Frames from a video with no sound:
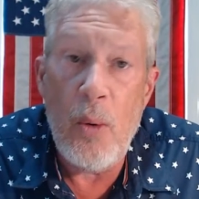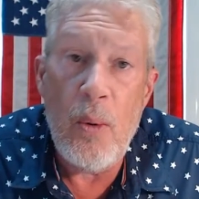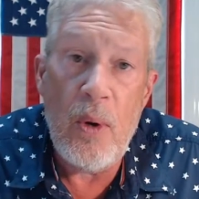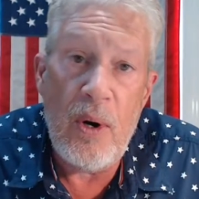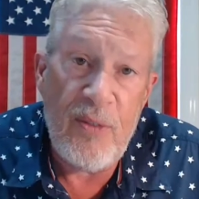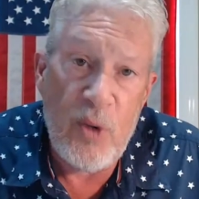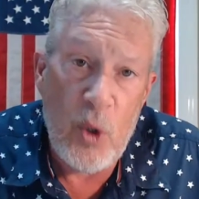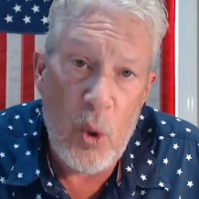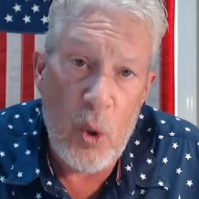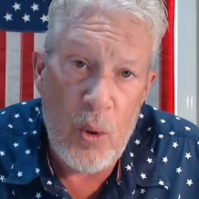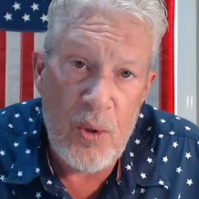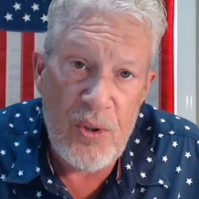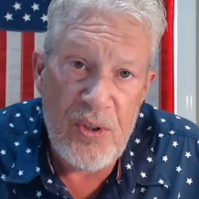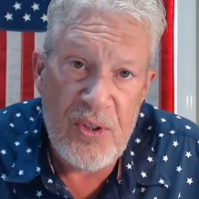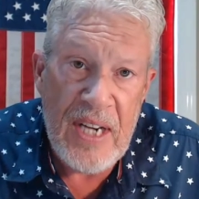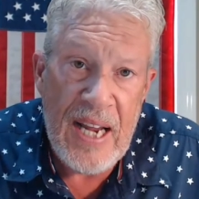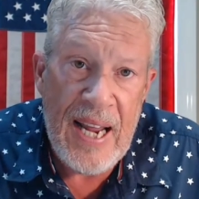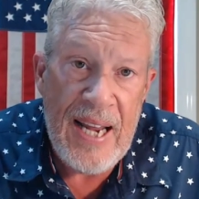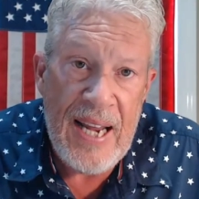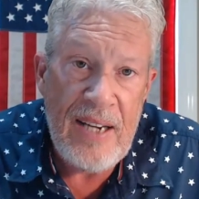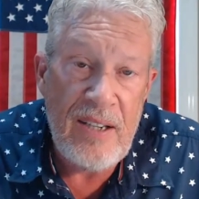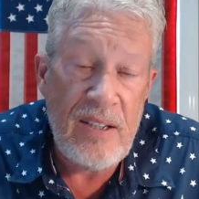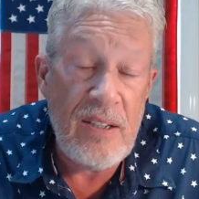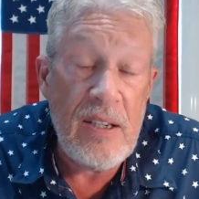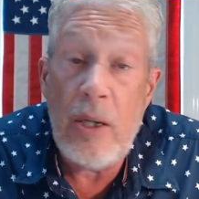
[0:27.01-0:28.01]
of course,
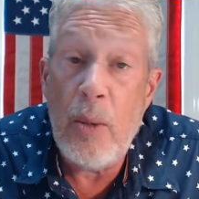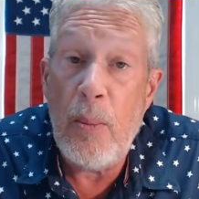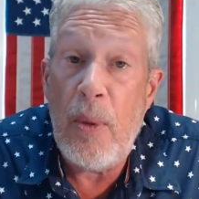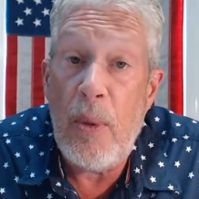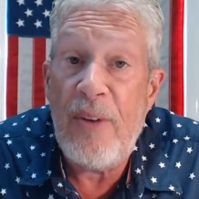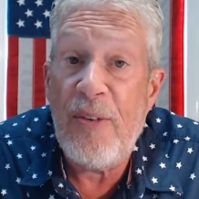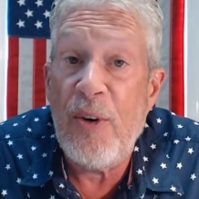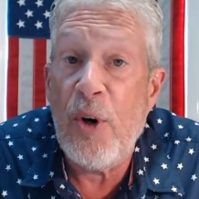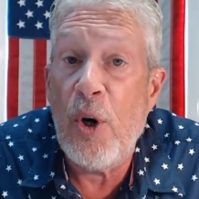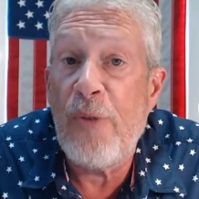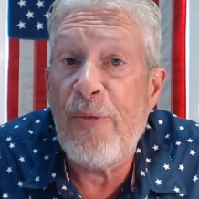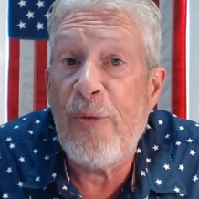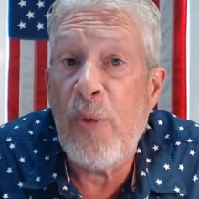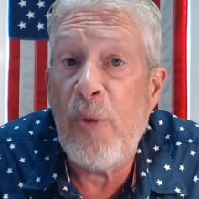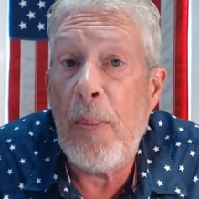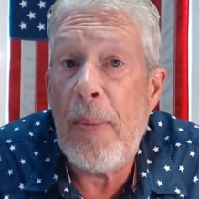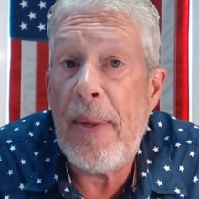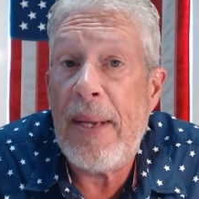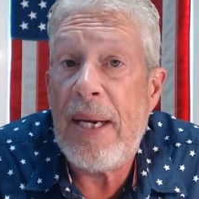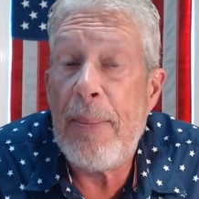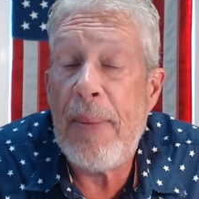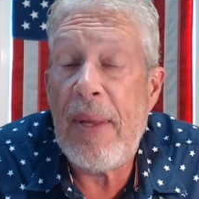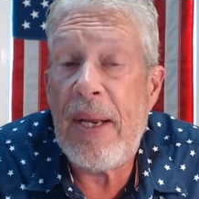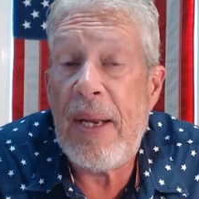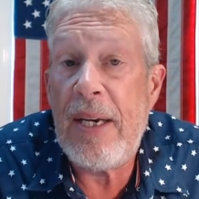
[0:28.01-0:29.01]
Dayton, and that we've heard for many,
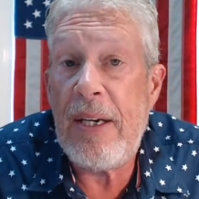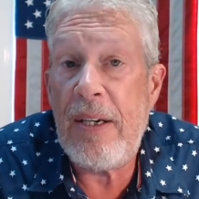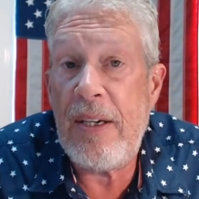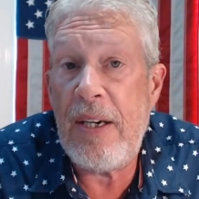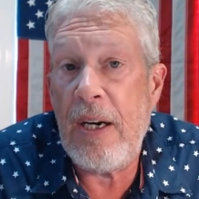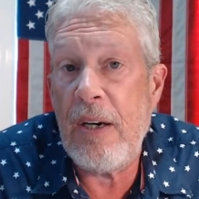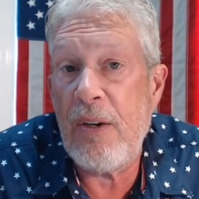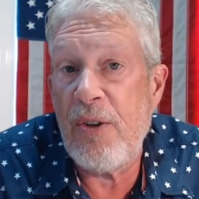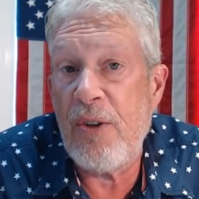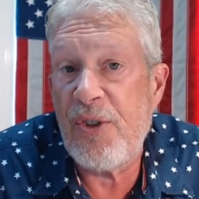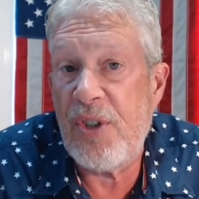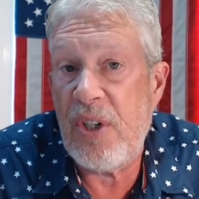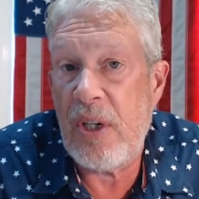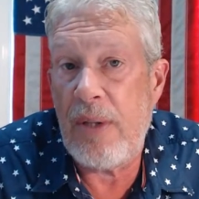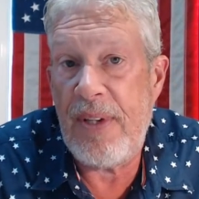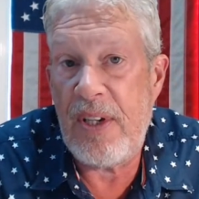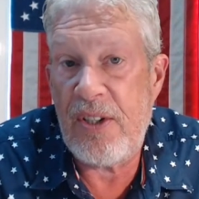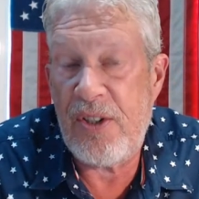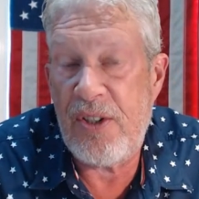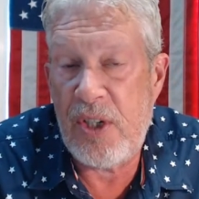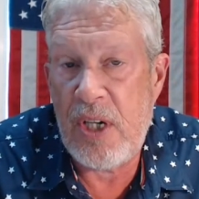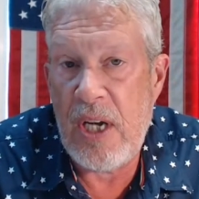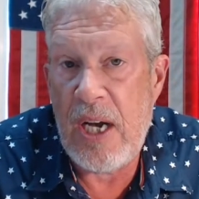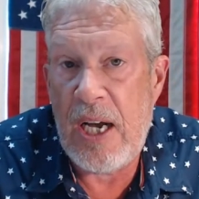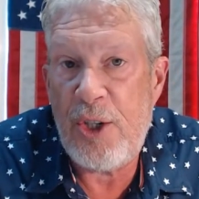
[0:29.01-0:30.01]
many years in this
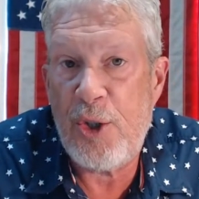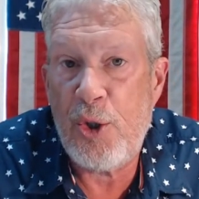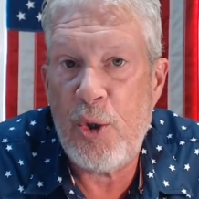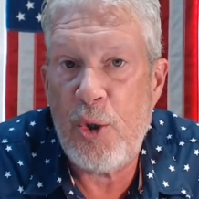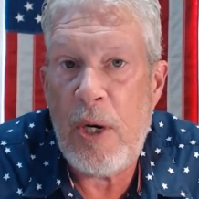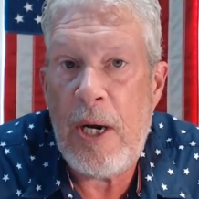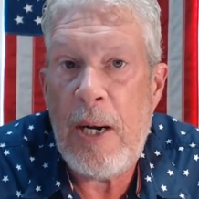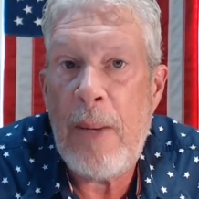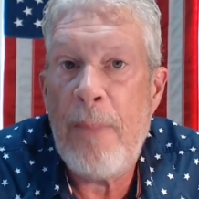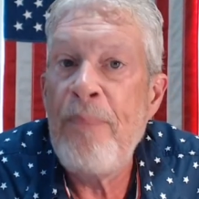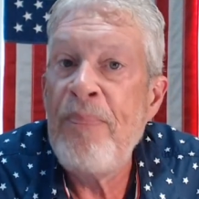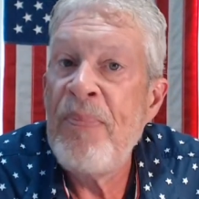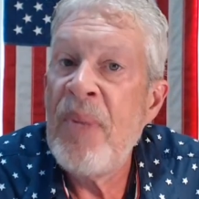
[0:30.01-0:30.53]
country.